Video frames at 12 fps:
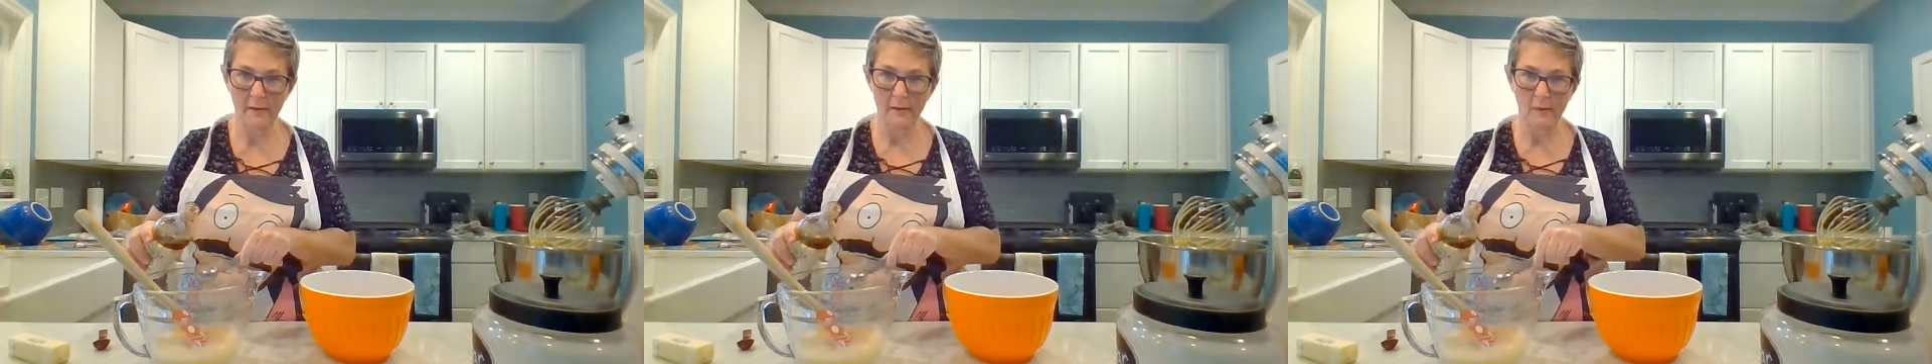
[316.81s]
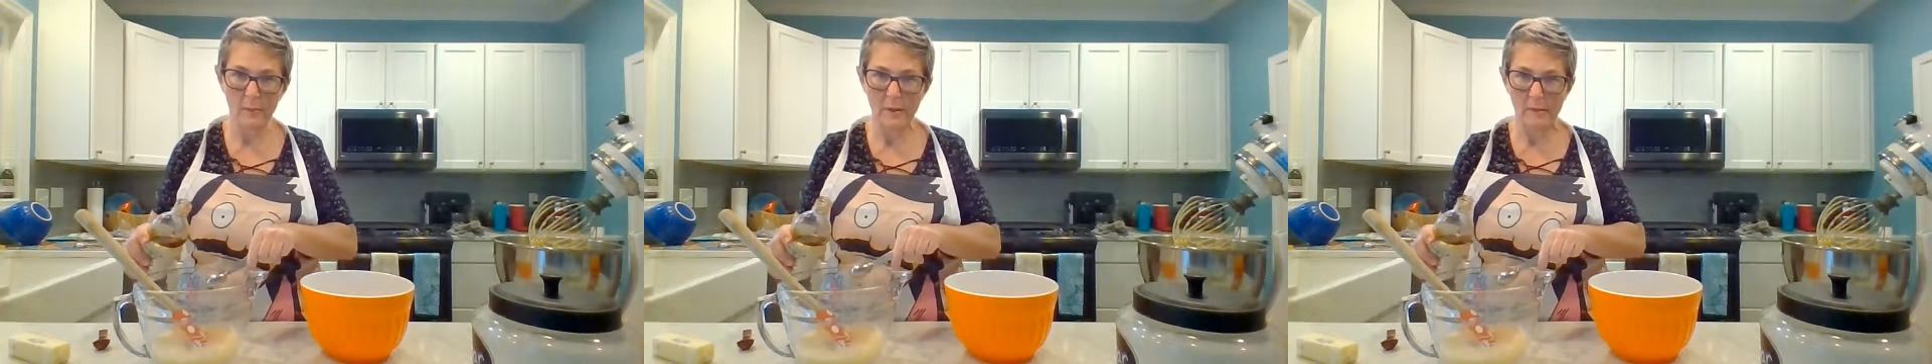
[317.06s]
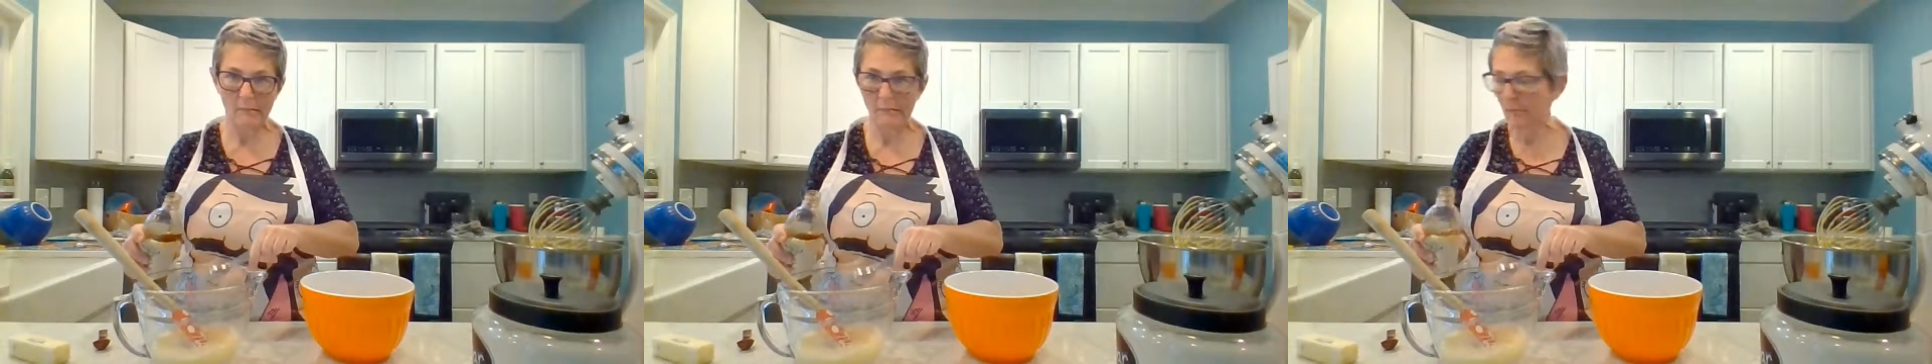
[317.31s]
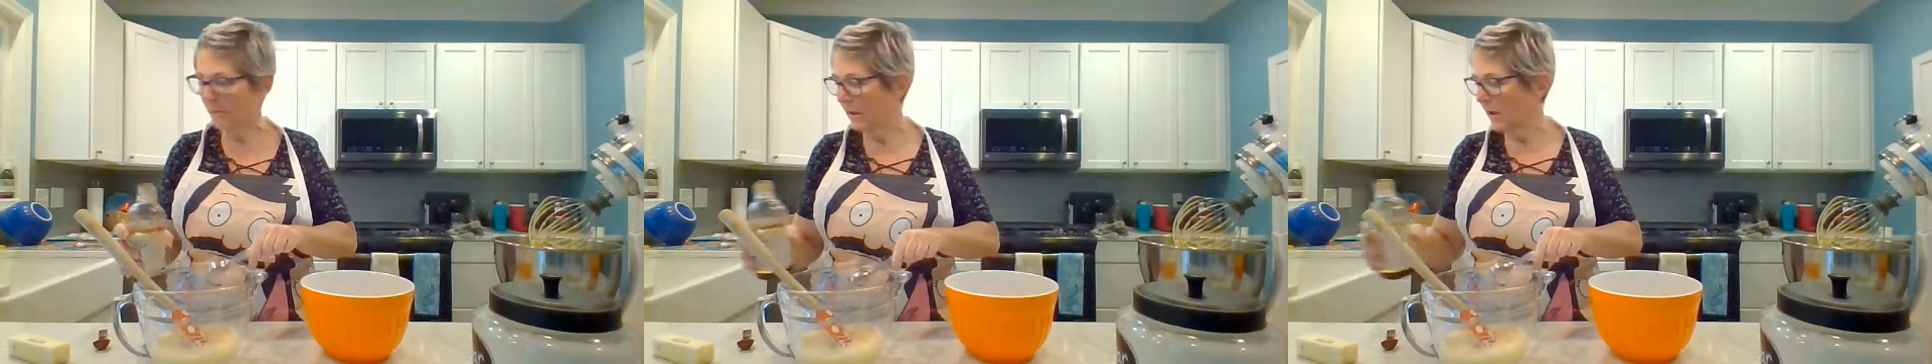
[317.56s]
a little bit
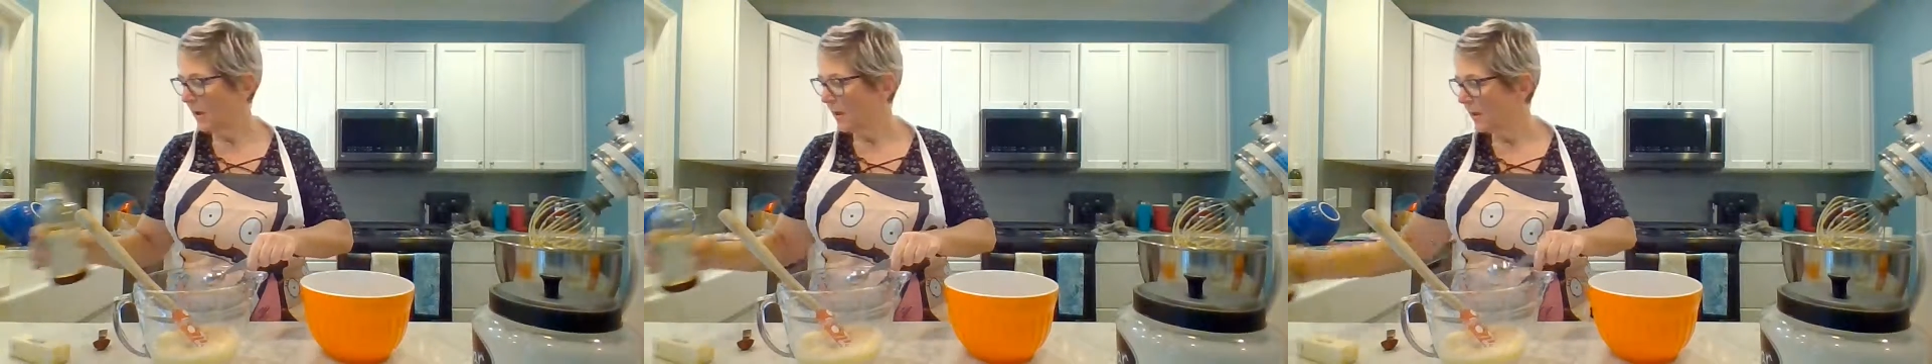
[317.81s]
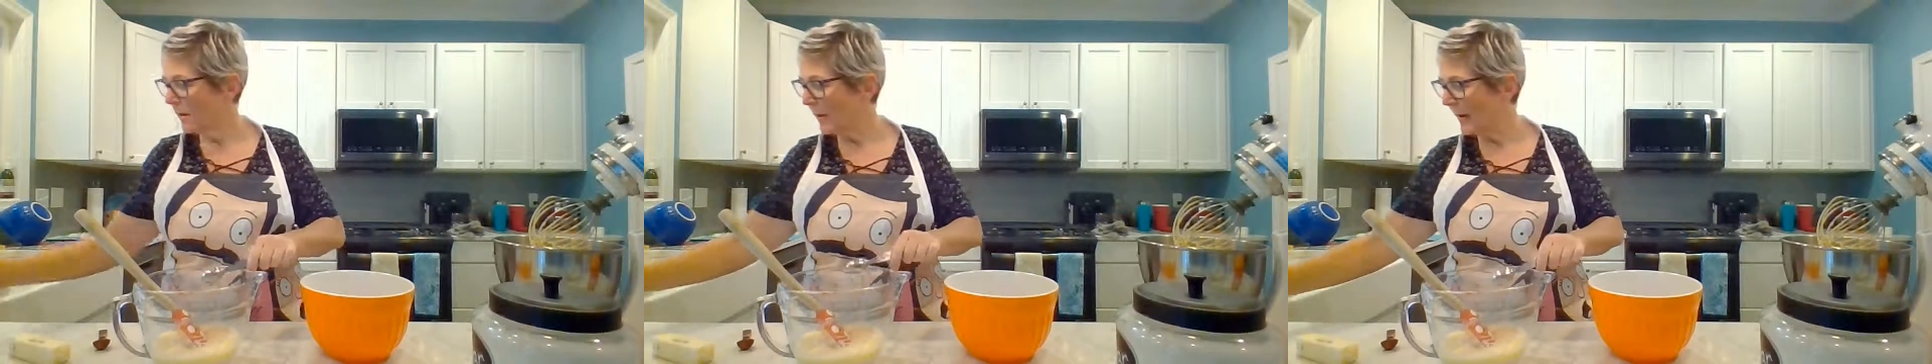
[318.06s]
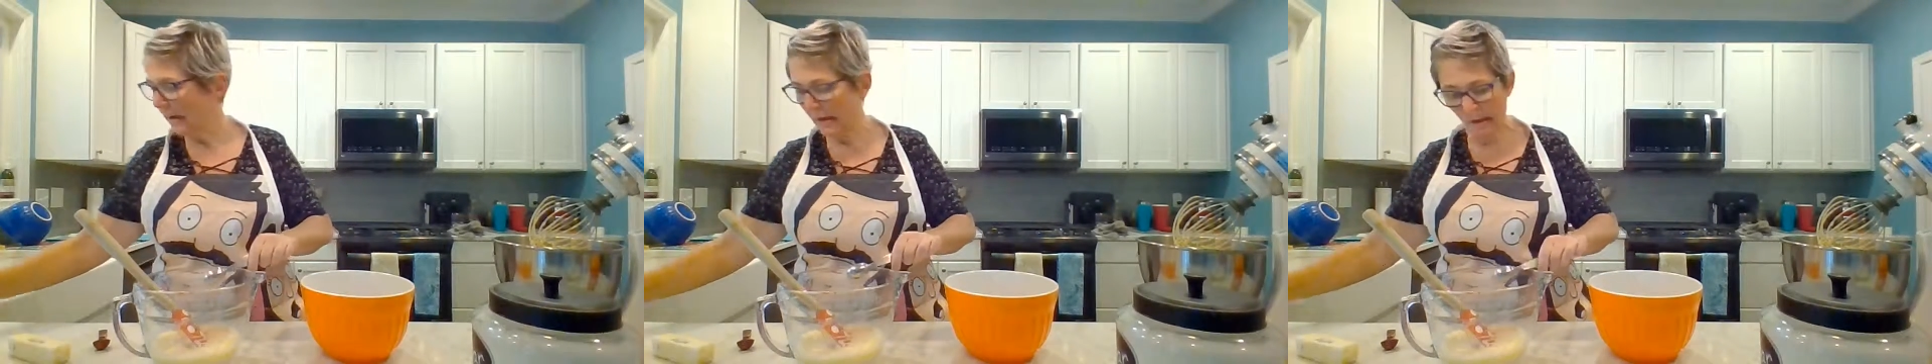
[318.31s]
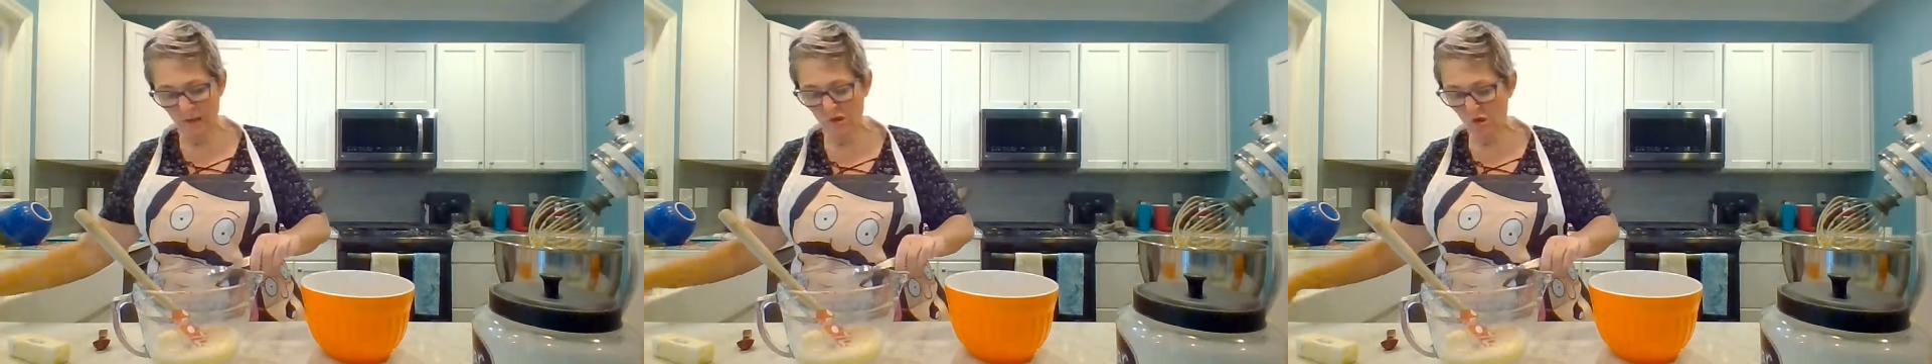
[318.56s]

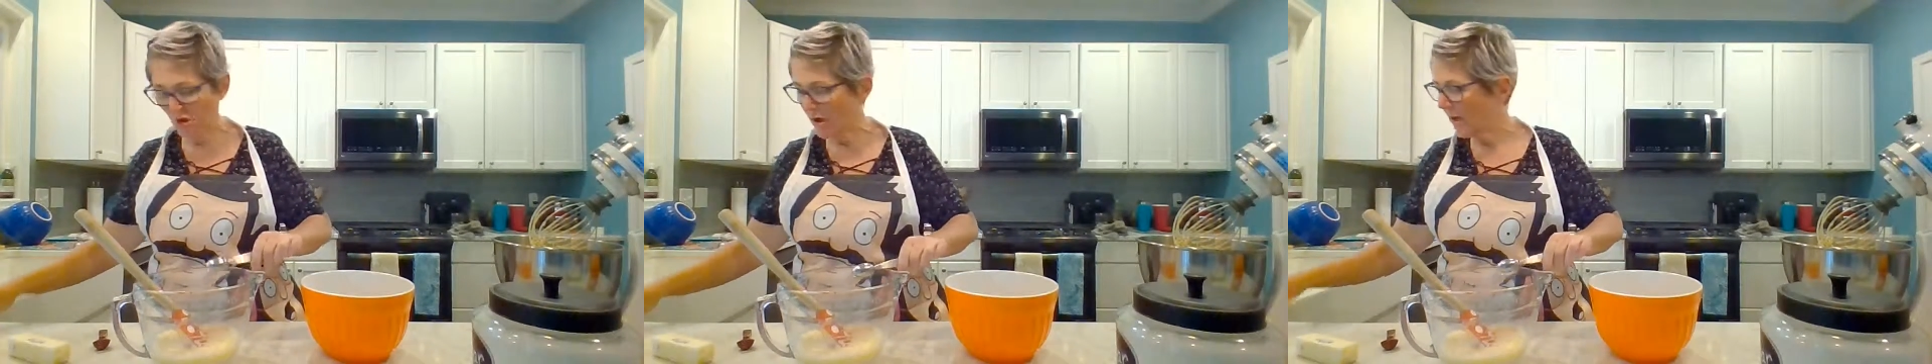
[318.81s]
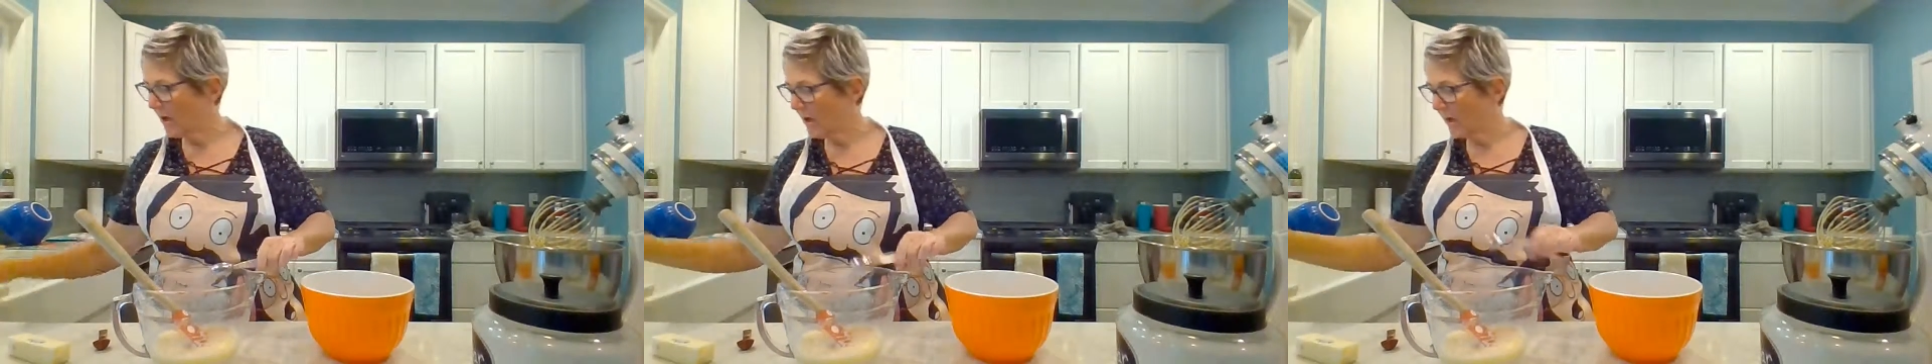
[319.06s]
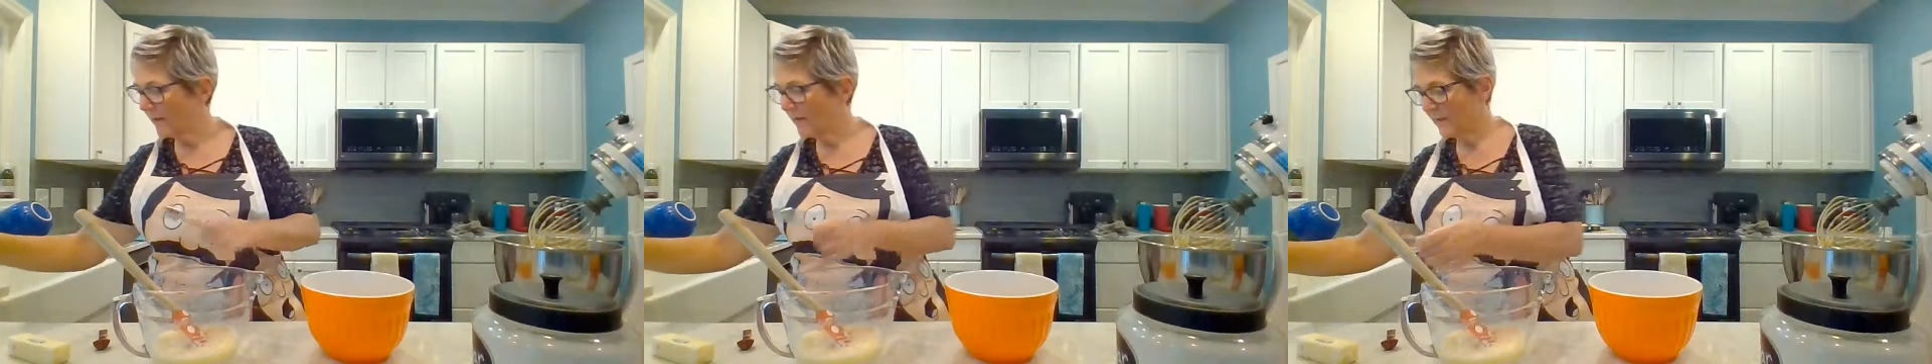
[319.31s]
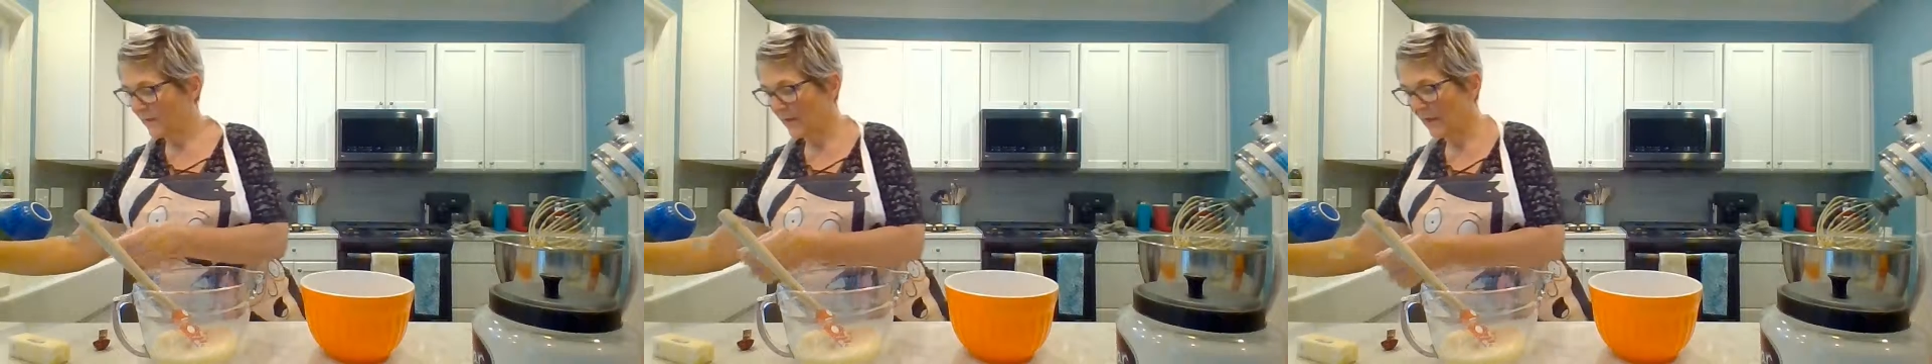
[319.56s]
extra of
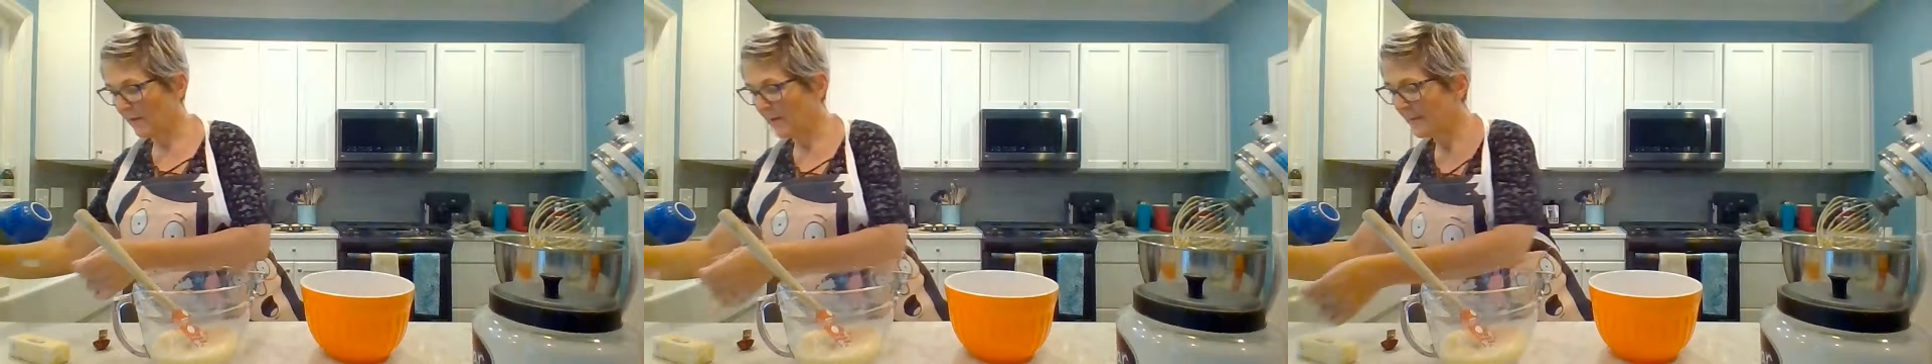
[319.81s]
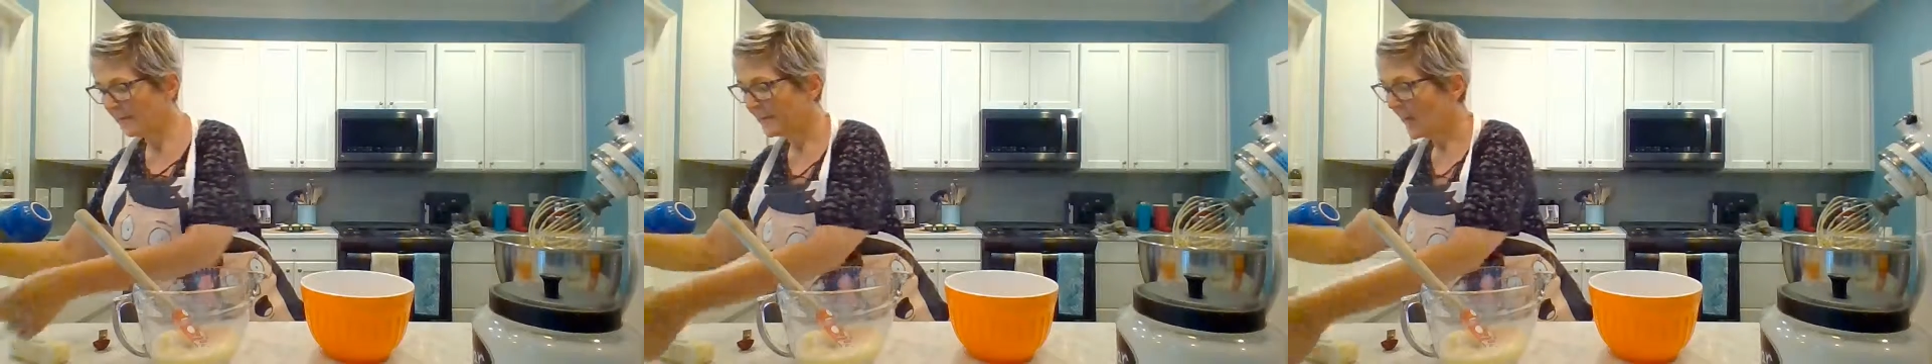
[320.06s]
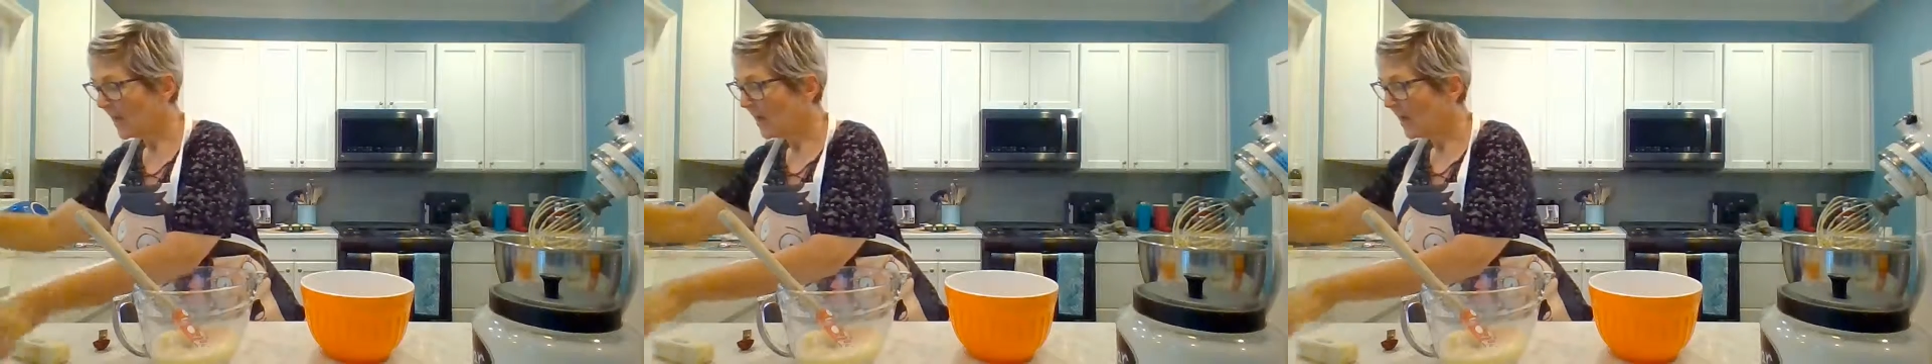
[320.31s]
the vanilla.